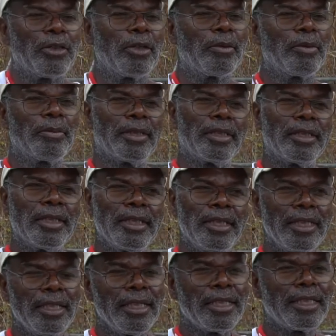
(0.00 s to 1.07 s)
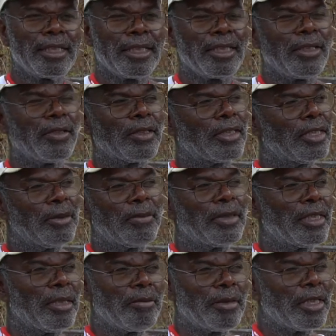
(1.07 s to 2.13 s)
to yourself and
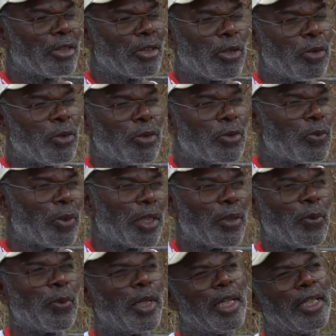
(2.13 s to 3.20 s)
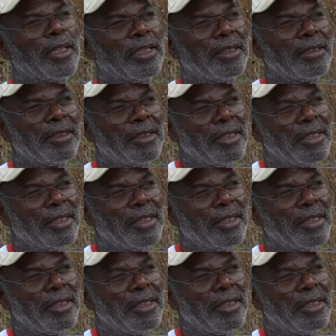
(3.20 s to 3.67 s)
your immediate family, your